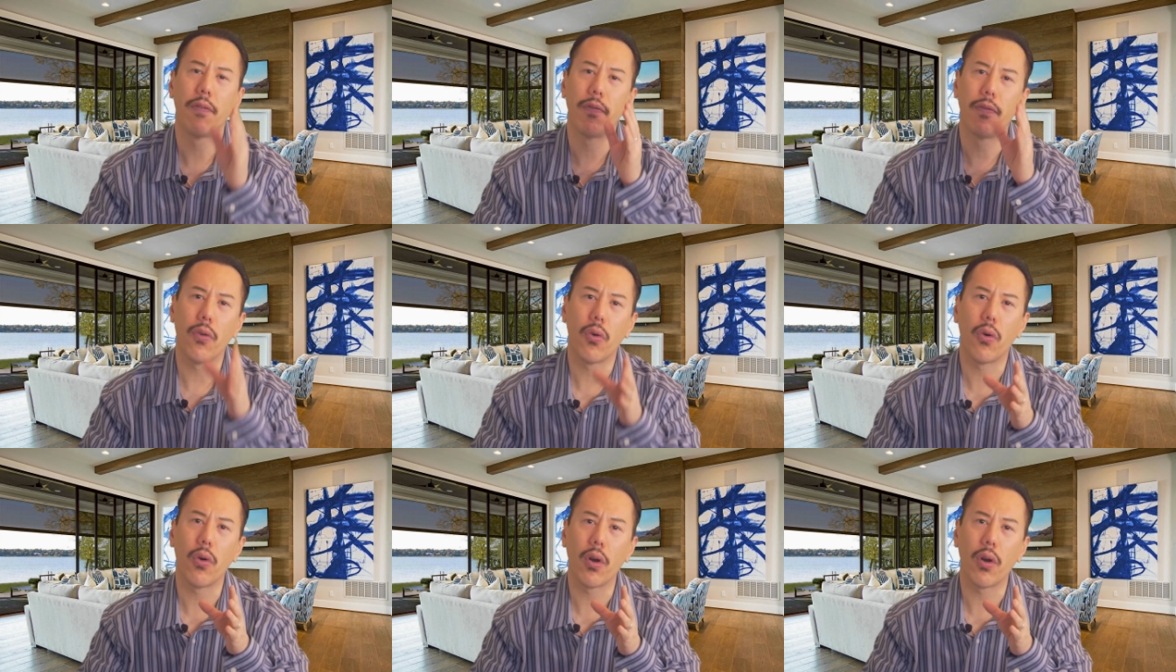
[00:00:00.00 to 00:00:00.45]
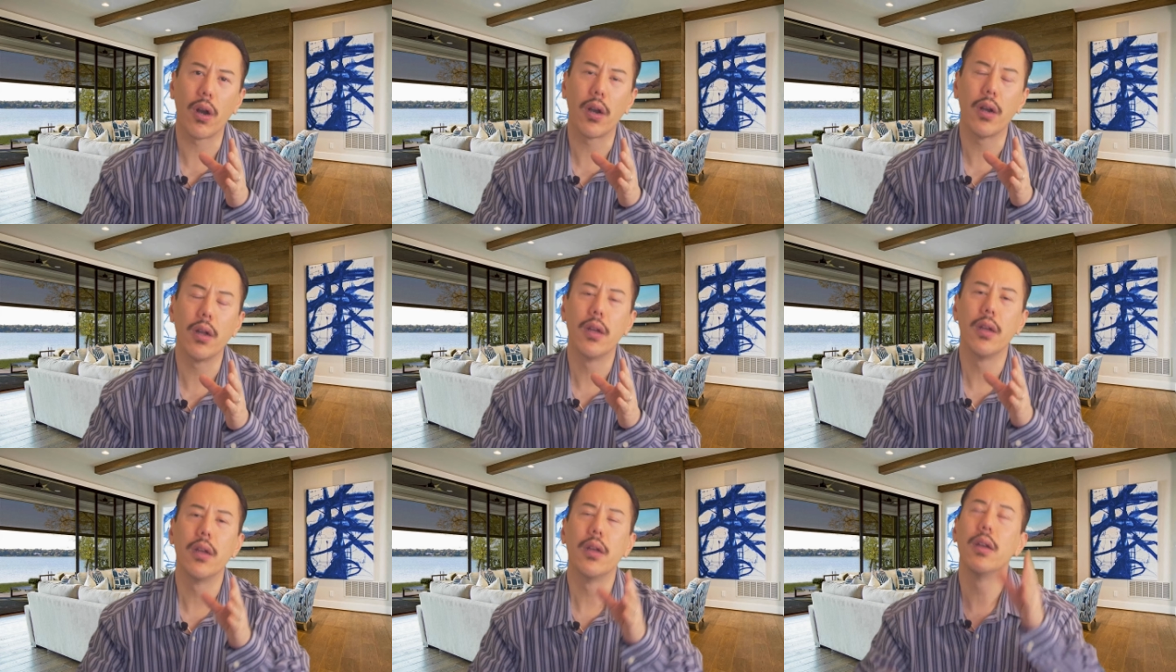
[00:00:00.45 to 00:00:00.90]

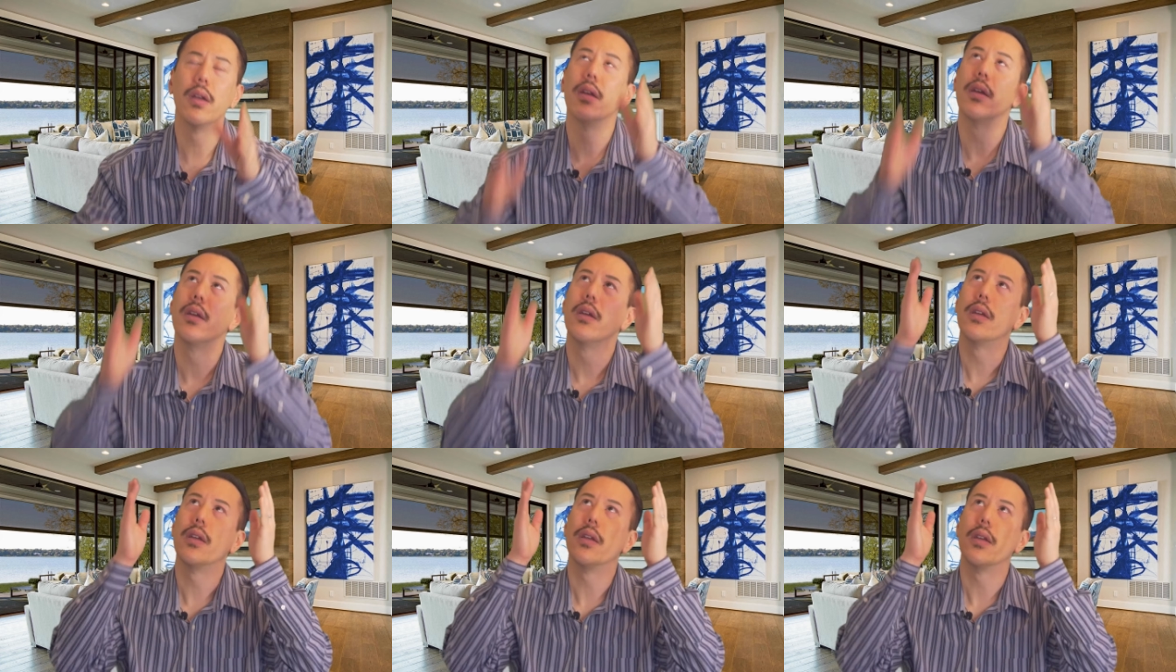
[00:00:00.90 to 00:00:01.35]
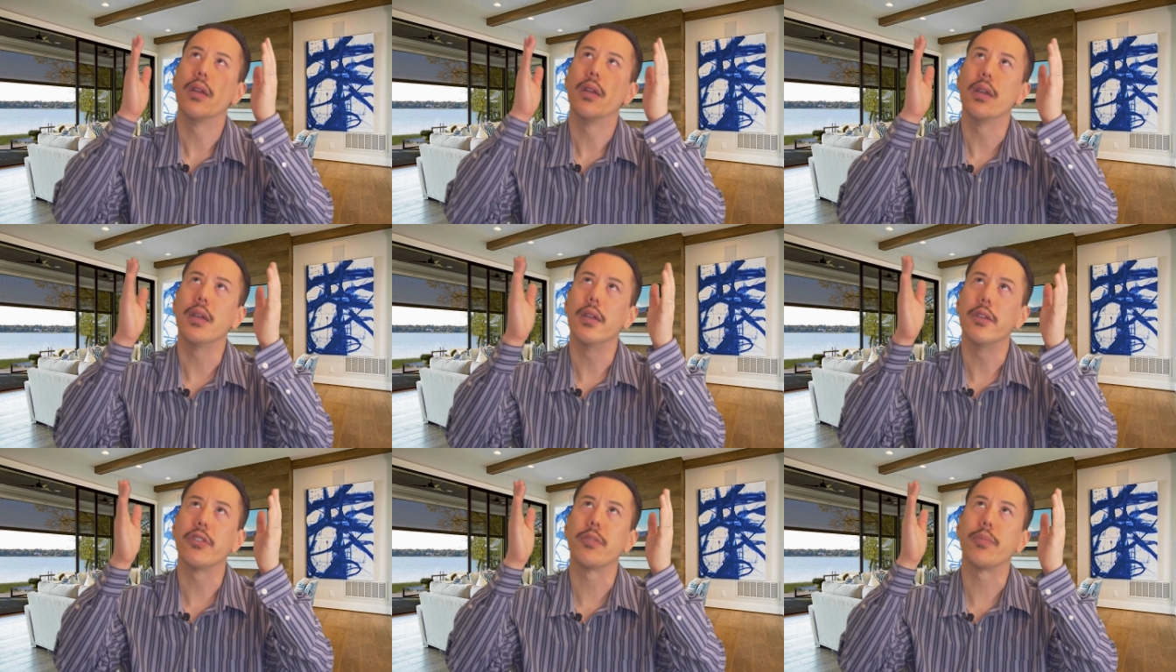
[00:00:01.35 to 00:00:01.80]
for
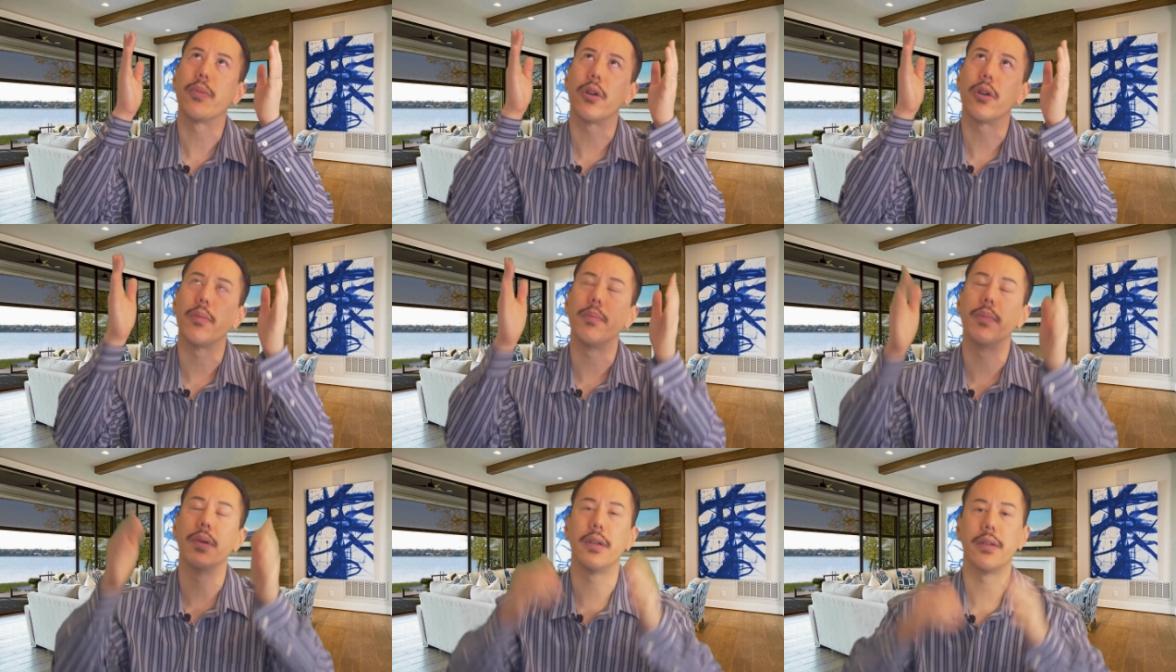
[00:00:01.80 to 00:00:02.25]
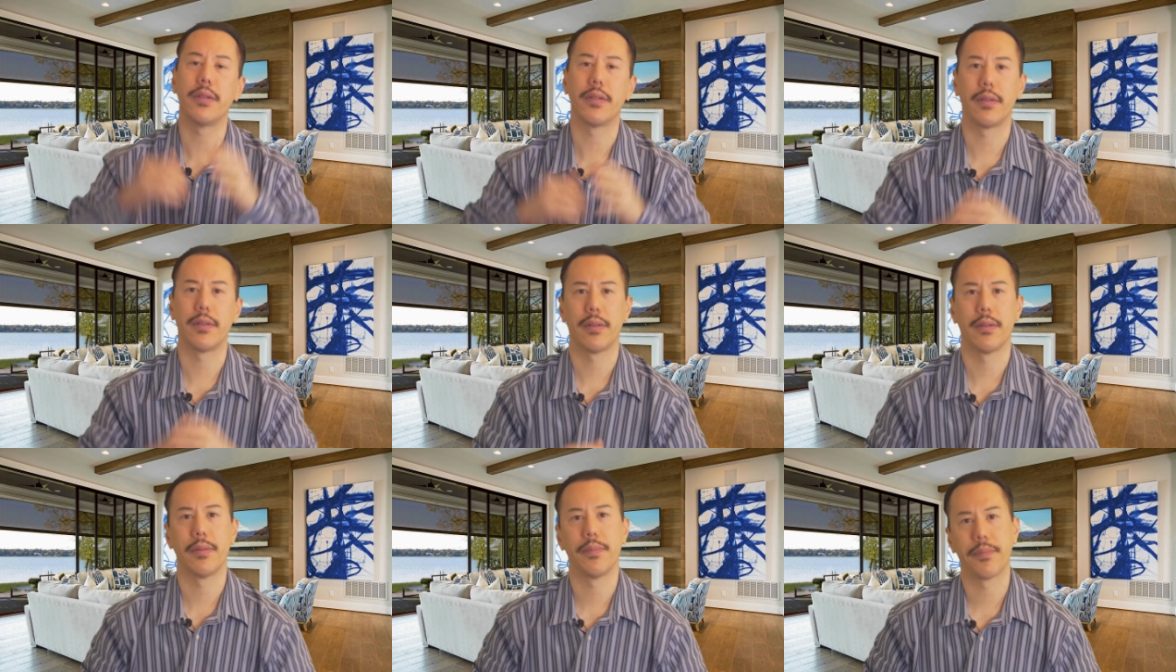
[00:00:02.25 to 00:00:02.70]
His
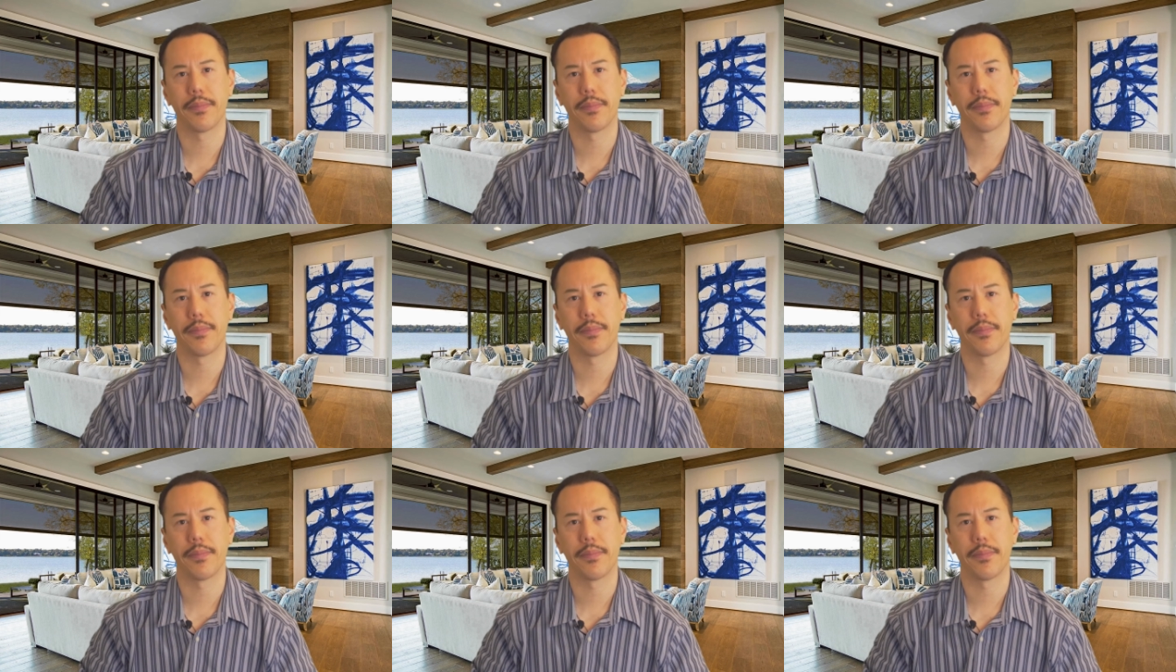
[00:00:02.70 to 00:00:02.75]
purpose.